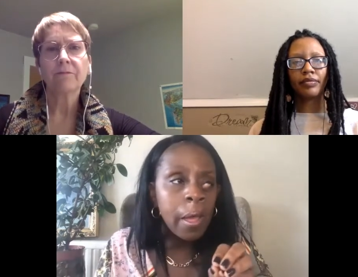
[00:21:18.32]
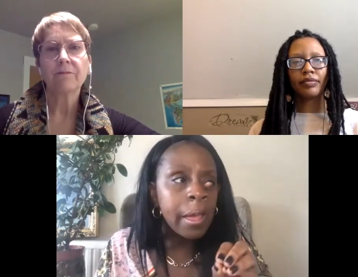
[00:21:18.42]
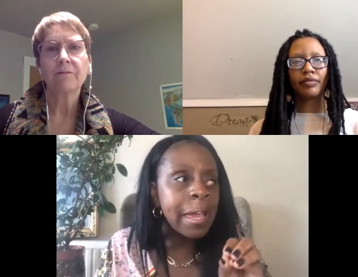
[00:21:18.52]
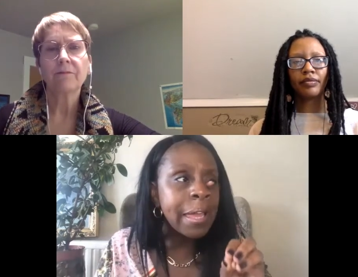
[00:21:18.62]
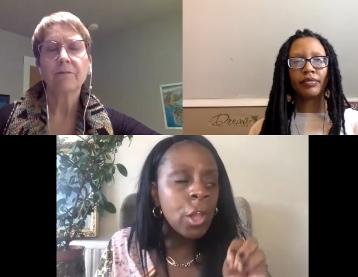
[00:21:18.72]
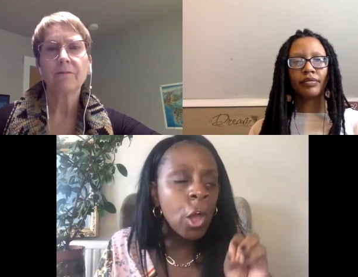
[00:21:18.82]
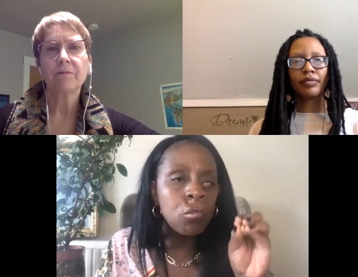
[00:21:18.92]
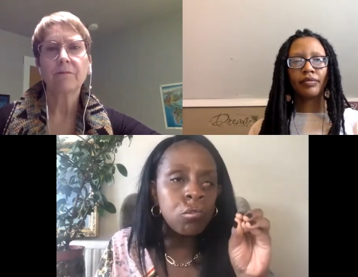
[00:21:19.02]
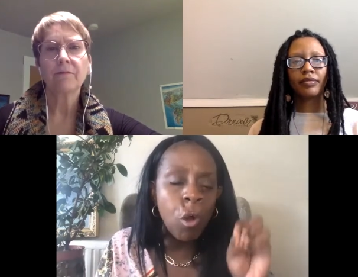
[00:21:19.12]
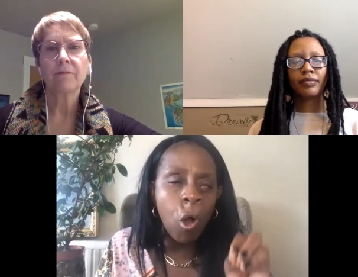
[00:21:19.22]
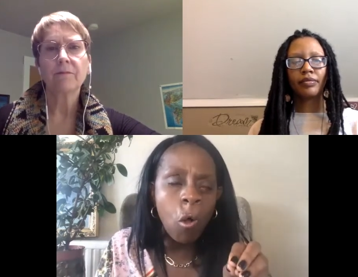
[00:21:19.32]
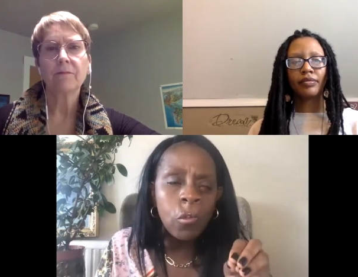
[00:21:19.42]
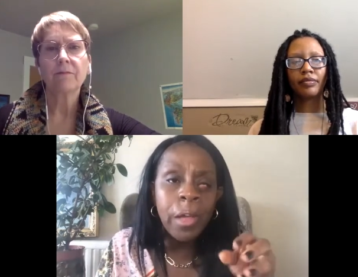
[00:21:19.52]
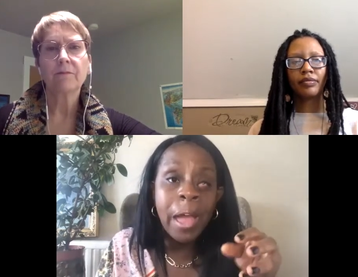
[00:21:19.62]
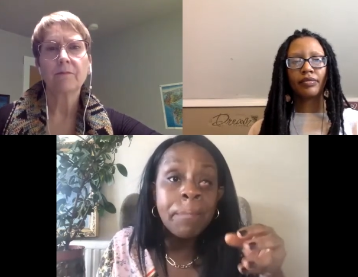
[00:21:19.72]
Speaker 1: in a role,
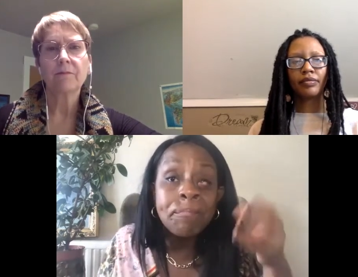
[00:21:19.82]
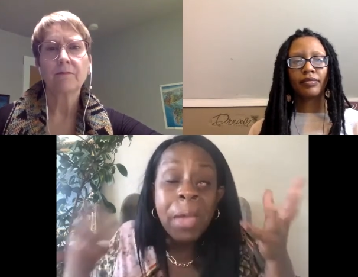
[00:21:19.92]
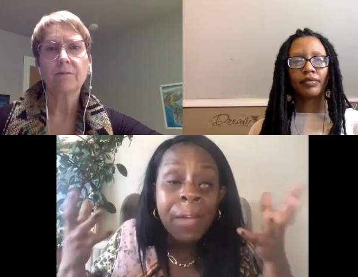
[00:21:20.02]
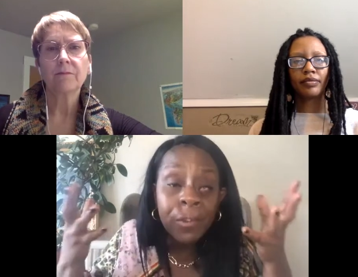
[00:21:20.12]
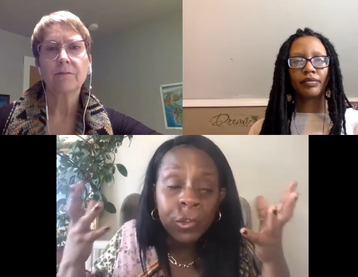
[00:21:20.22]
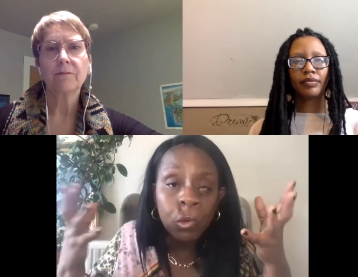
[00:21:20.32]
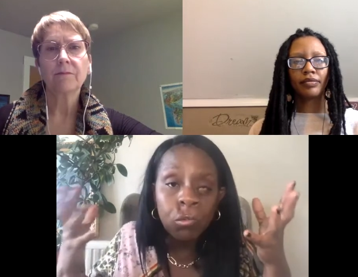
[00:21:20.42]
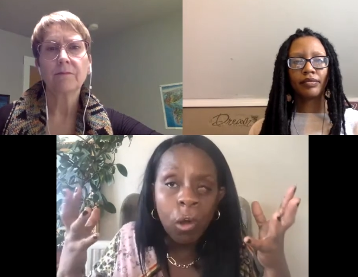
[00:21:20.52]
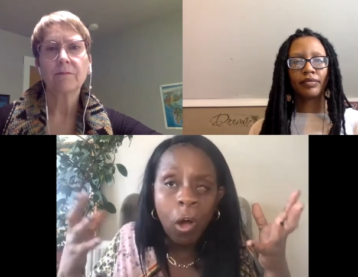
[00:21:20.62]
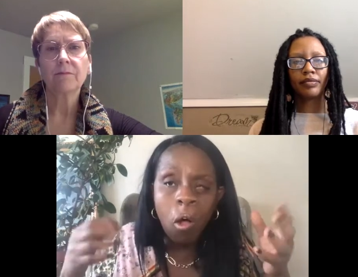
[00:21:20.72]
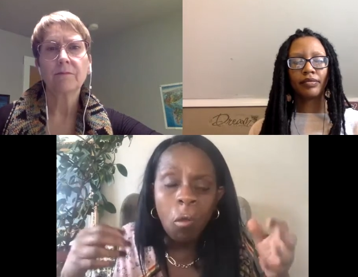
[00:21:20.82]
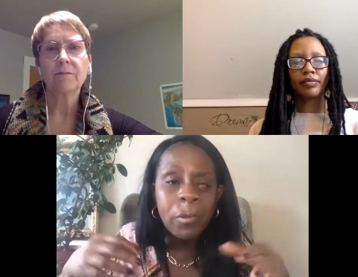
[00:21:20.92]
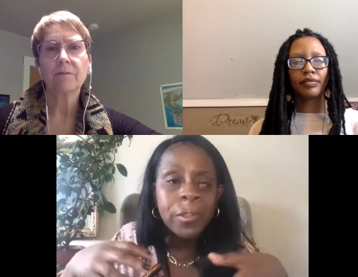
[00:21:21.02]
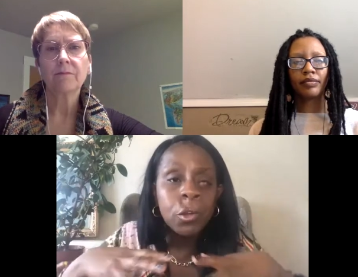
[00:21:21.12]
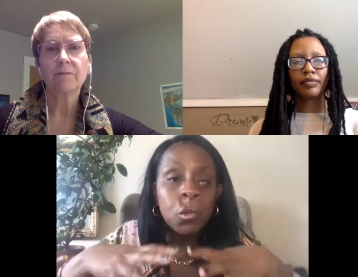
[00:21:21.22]
in a pivotal role
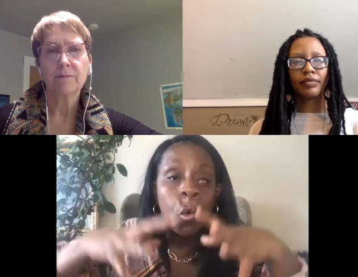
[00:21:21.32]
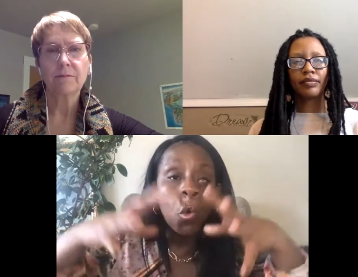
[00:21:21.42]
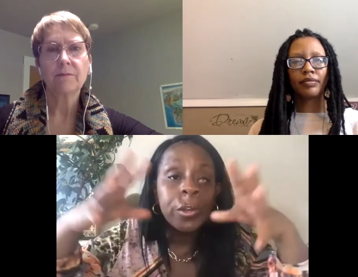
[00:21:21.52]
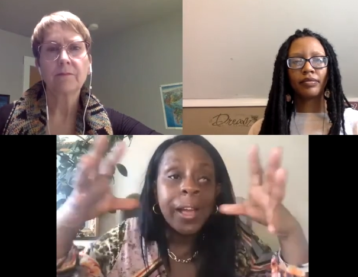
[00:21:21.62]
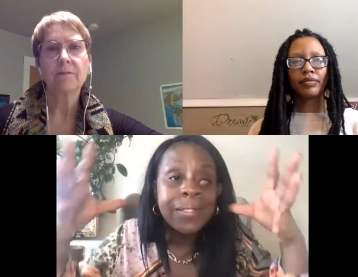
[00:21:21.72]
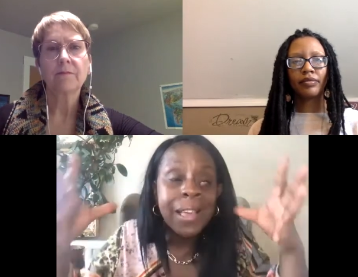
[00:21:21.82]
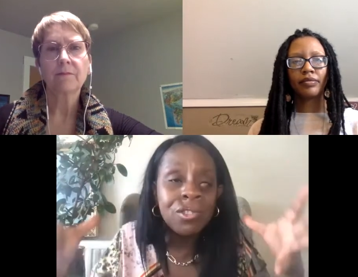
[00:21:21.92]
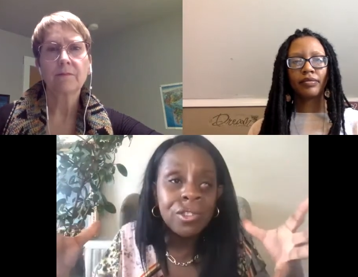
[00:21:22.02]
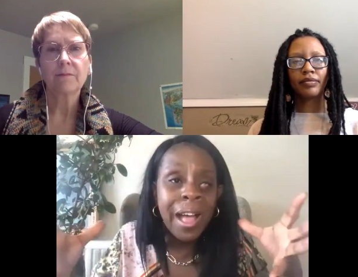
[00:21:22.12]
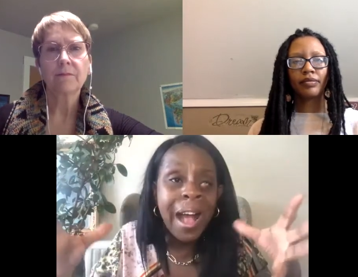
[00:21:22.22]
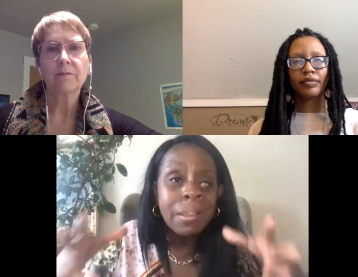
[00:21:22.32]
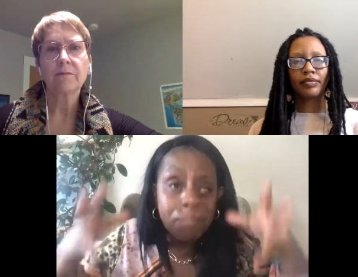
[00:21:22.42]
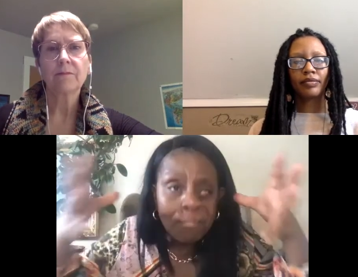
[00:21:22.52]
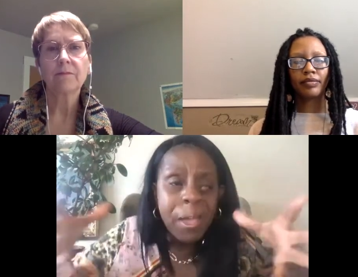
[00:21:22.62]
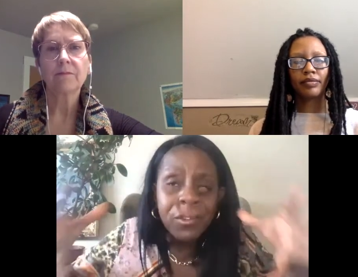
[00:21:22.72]
within an organization that has a
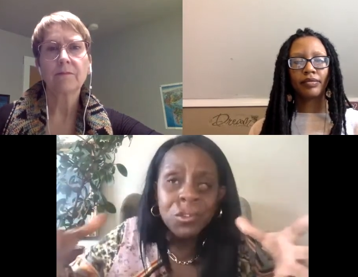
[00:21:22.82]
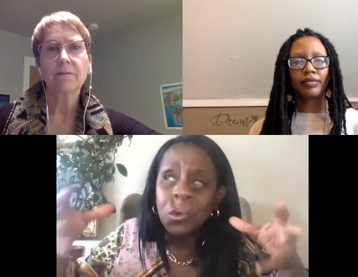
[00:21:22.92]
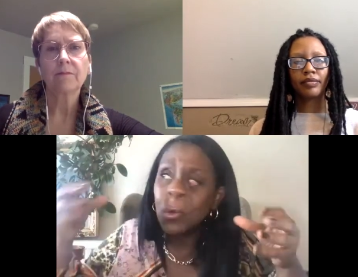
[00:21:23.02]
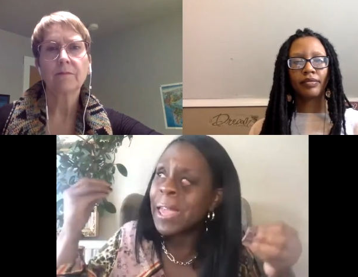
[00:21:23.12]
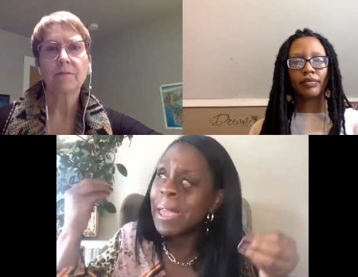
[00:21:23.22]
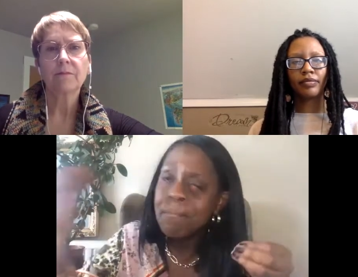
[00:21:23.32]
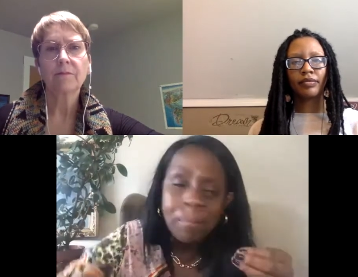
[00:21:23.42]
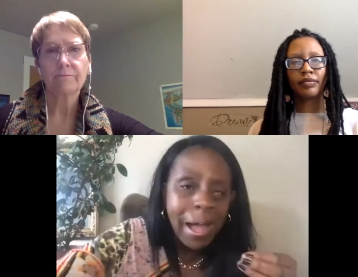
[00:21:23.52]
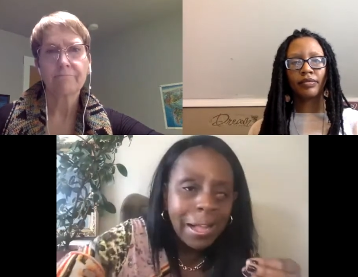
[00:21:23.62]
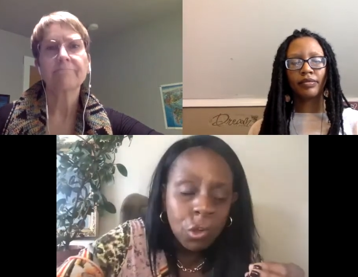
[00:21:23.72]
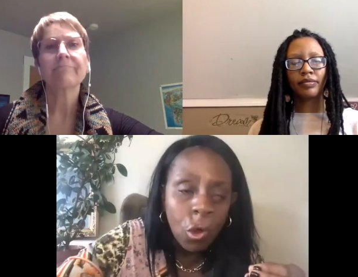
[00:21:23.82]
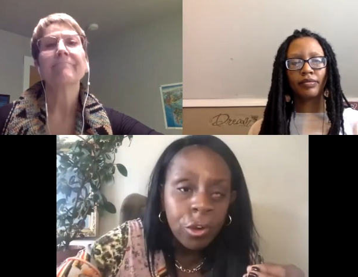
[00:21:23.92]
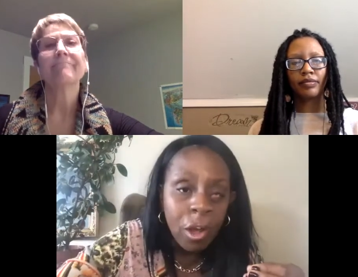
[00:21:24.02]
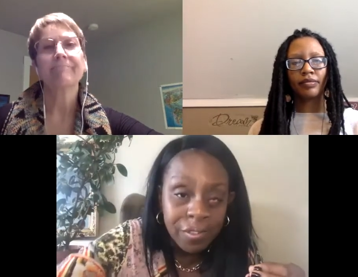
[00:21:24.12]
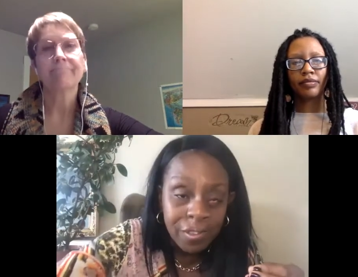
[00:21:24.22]
pivotal impact on
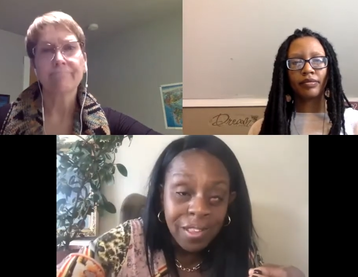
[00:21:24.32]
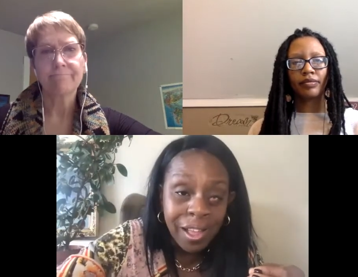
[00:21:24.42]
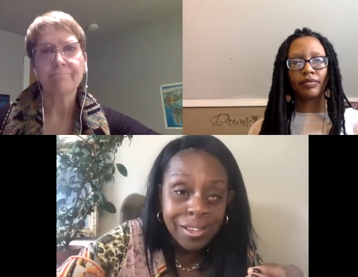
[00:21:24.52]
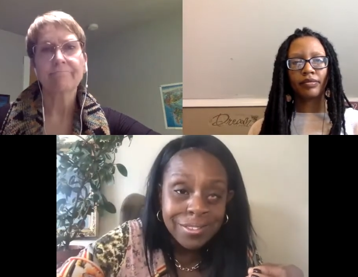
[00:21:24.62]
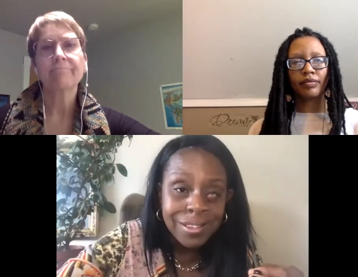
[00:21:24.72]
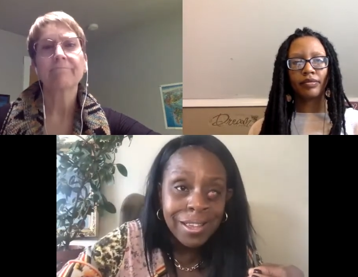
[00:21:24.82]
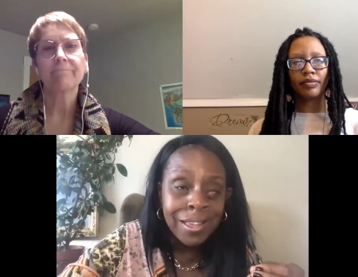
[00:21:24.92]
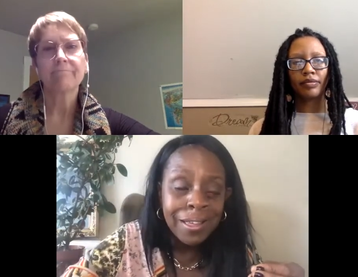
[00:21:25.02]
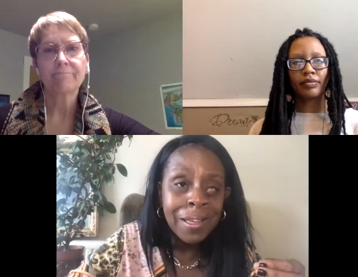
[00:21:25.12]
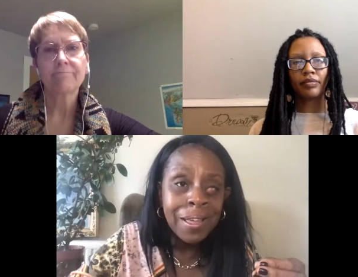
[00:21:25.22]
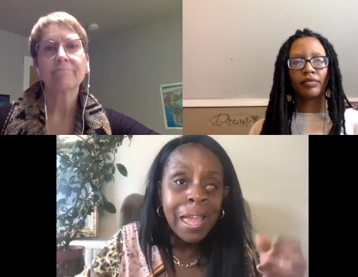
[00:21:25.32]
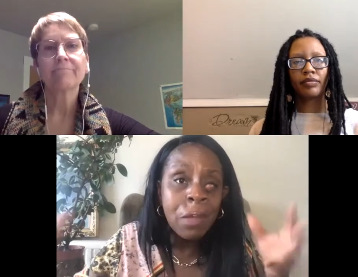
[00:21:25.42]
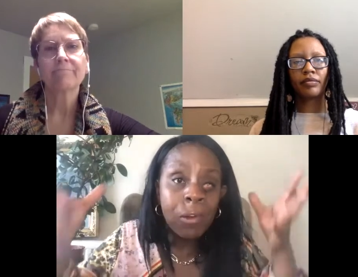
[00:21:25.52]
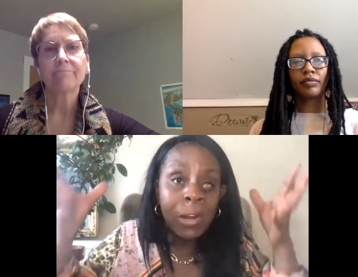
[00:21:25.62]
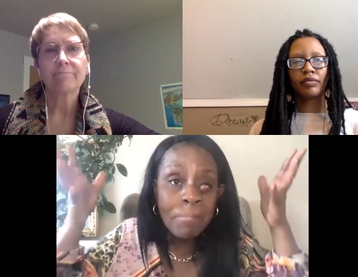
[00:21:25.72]
our society, it
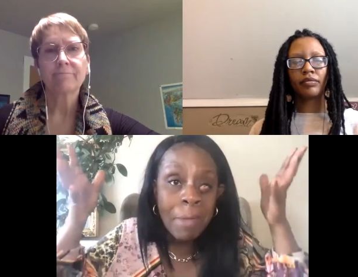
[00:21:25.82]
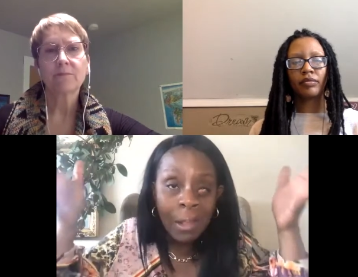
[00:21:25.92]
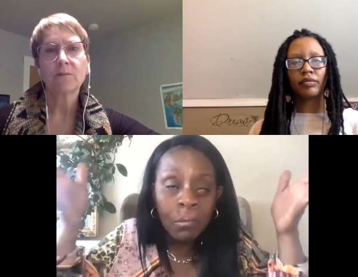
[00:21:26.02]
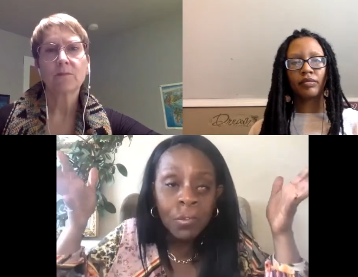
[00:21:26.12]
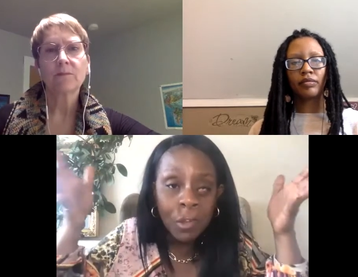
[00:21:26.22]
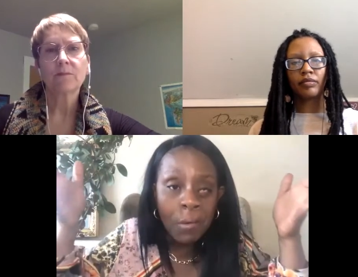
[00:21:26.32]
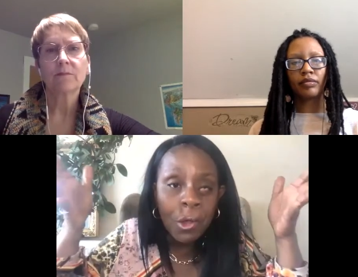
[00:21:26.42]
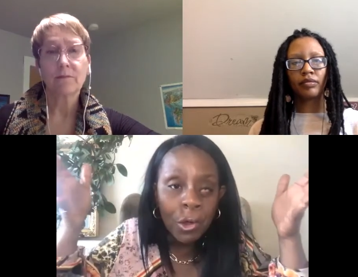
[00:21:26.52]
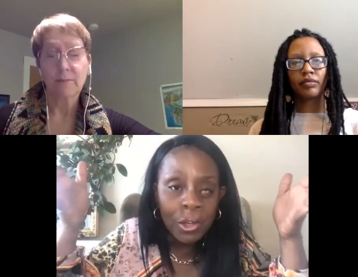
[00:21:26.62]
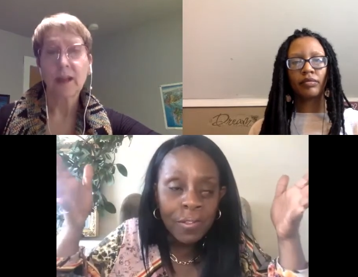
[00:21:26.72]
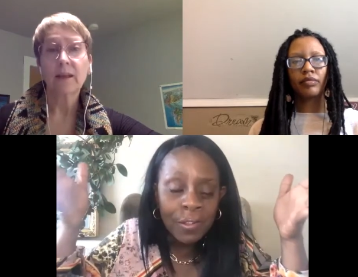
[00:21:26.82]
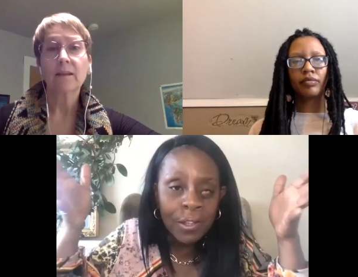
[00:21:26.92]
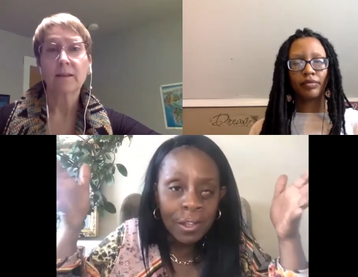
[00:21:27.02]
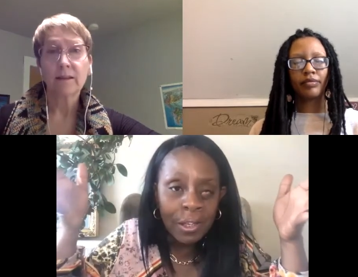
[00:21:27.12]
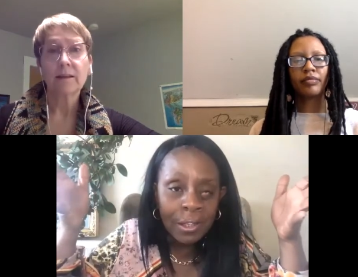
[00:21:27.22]
really matters what's going on in senior
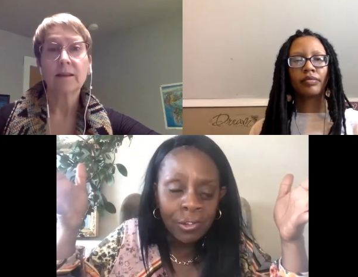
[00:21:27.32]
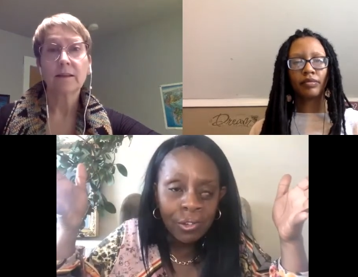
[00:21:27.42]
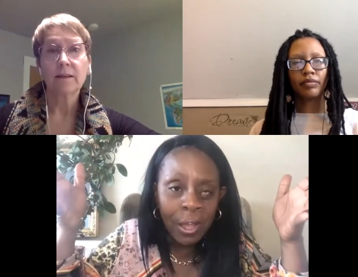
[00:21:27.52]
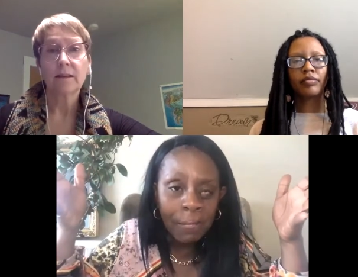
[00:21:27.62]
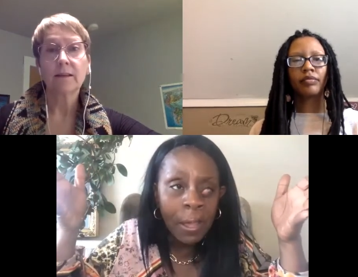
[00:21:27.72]
leadership.